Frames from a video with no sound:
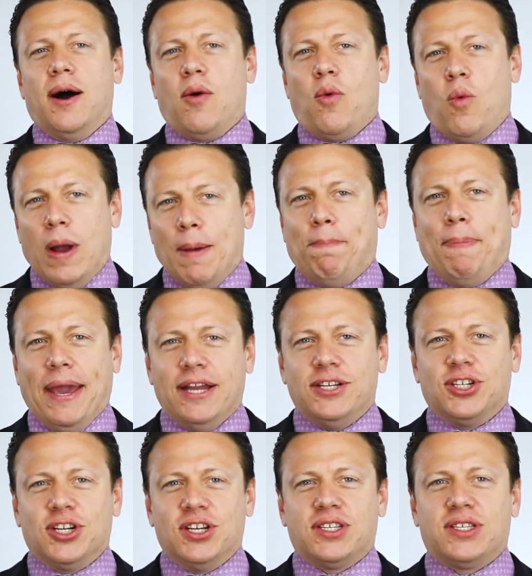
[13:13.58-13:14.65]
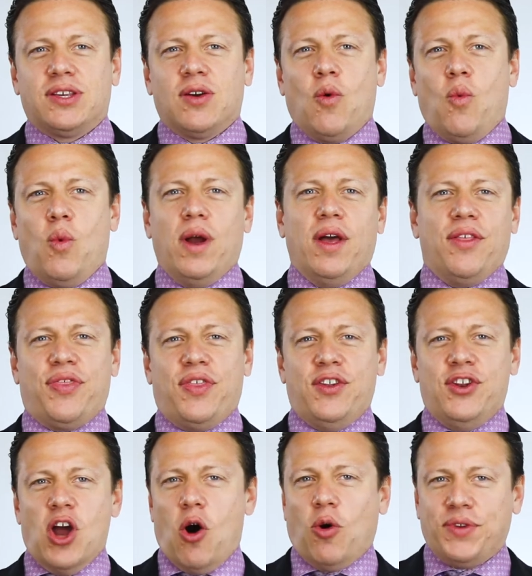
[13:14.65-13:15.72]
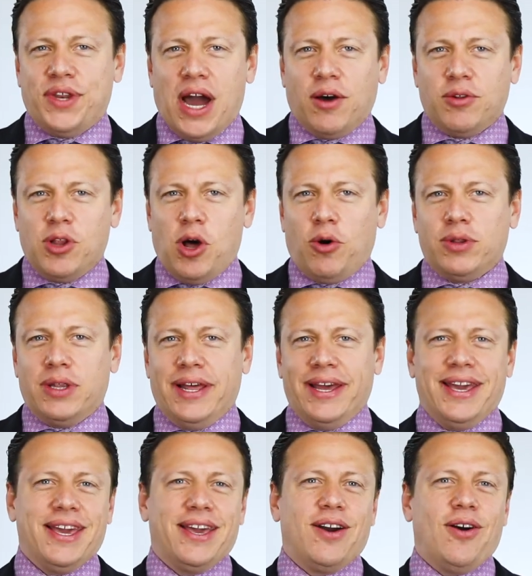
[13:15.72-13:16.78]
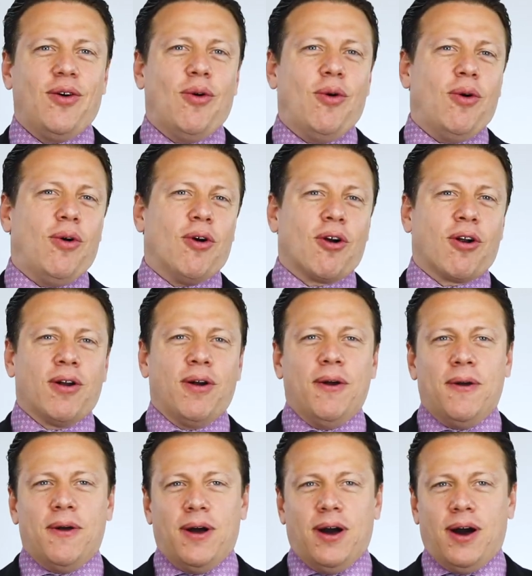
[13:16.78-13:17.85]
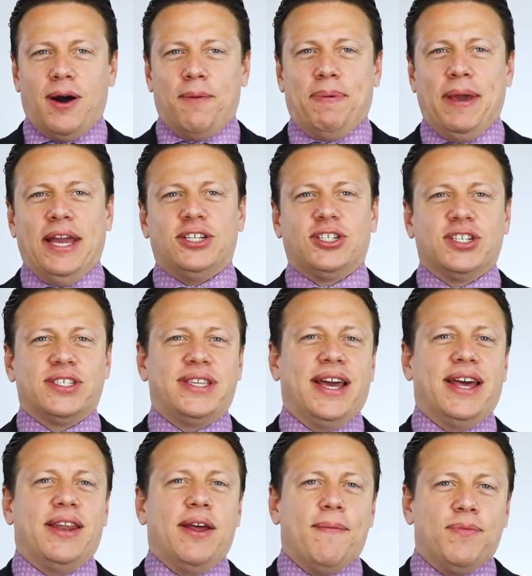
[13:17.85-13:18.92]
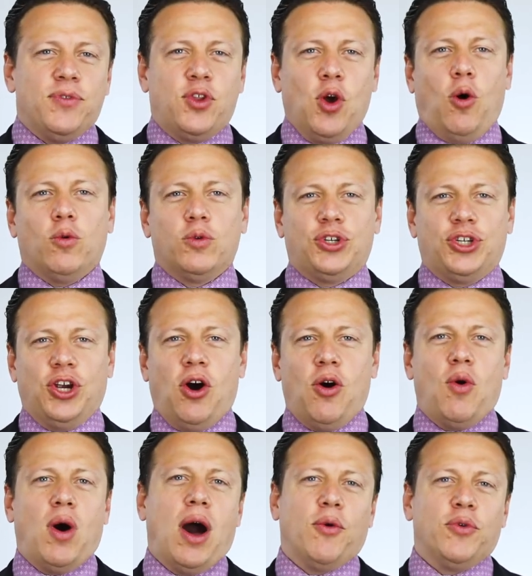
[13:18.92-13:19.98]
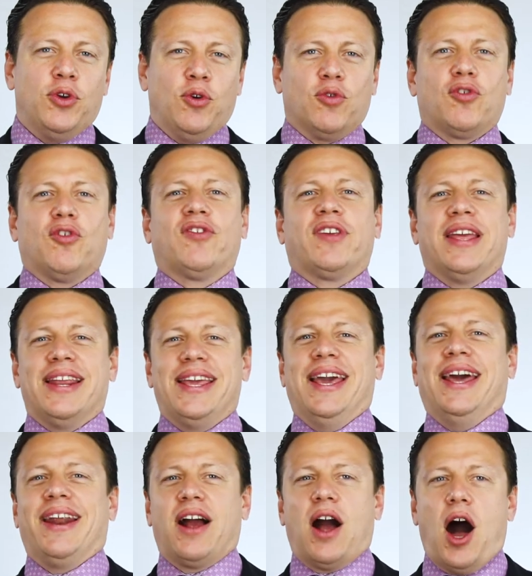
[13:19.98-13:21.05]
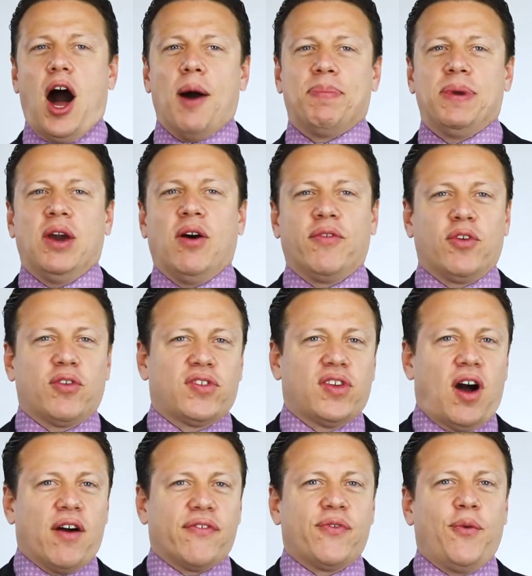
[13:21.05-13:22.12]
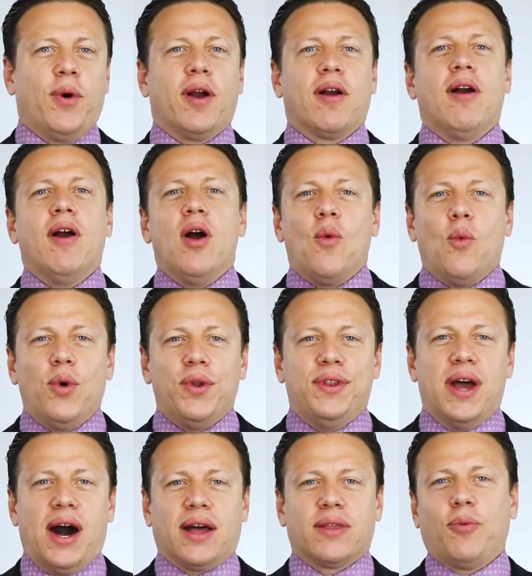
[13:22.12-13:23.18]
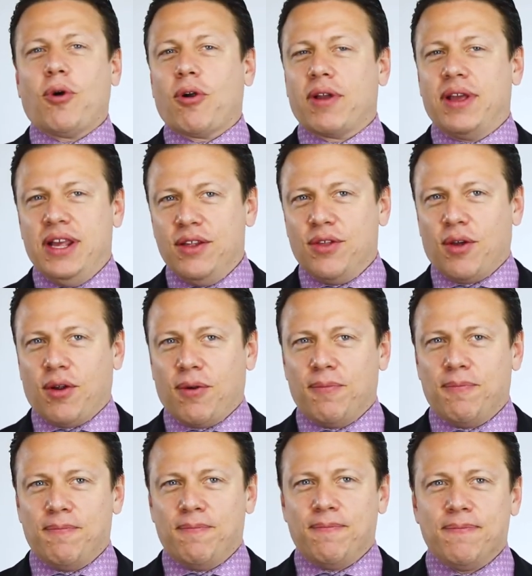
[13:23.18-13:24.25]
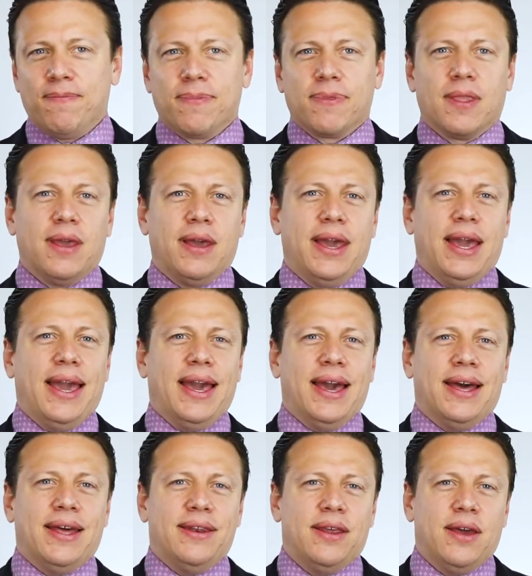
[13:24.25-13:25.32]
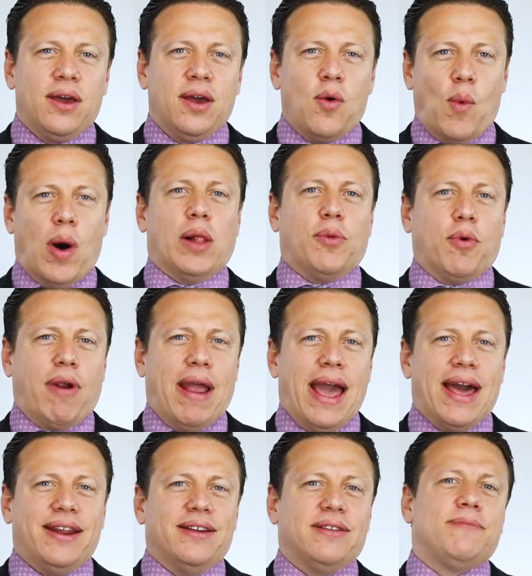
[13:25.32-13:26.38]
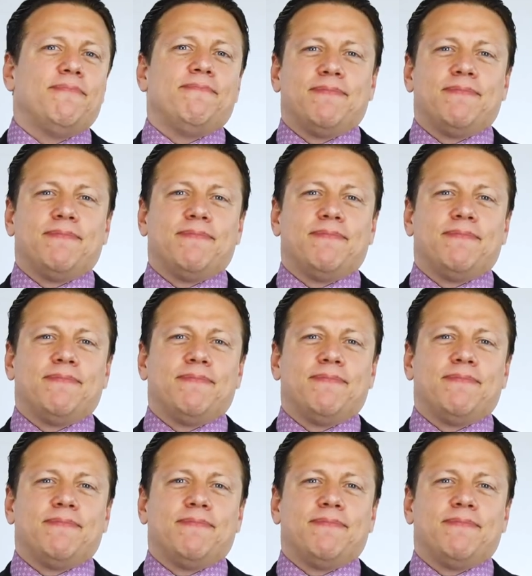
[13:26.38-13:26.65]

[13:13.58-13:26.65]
Web pages with no download link or pages that don't show how users can get a copy of your software would not work either. And while we're at it,